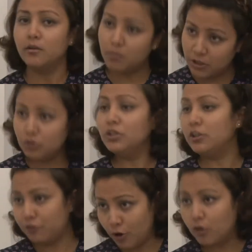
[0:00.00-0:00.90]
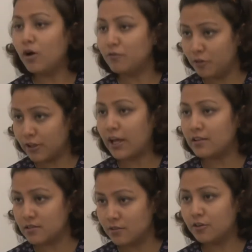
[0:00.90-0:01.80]
But you need follow up for
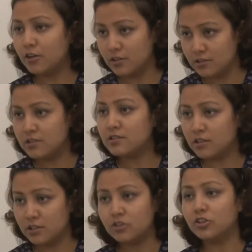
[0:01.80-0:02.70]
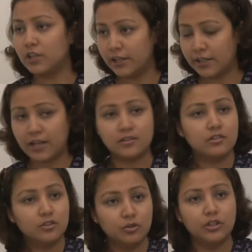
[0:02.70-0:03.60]
cancer, for a disease condition like
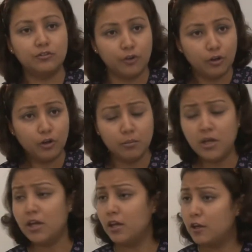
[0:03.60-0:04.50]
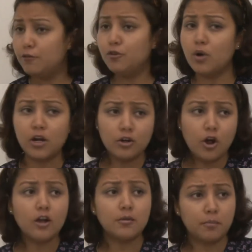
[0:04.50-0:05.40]
cancer, you need follow up. If you are
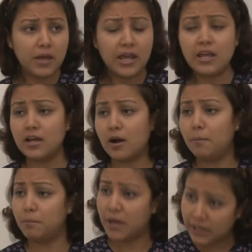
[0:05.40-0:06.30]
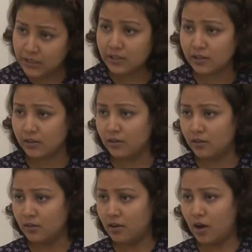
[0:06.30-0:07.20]
not paying a penny
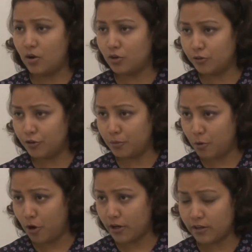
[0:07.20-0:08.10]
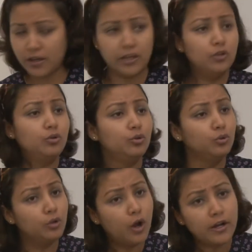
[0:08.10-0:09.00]
out of your pocket and you
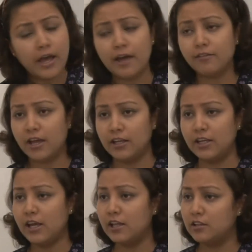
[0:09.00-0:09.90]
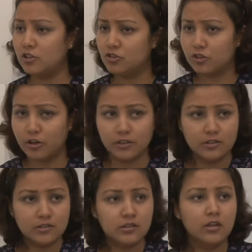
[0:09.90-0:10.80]
do not have any health
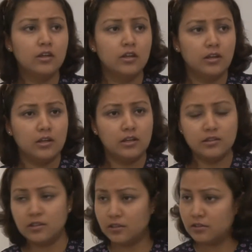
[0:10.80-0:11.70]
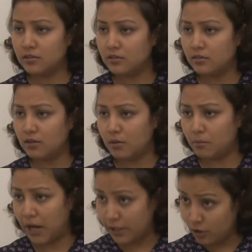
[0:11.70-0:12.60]
insurance, is it
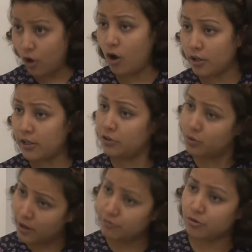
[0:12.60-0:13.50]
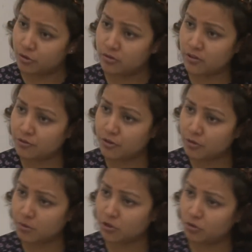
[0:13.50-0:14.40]
by law that you have to receive
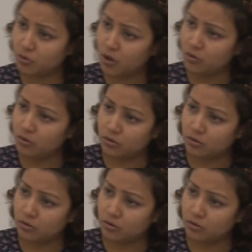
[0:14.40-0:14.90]
treatment throughout?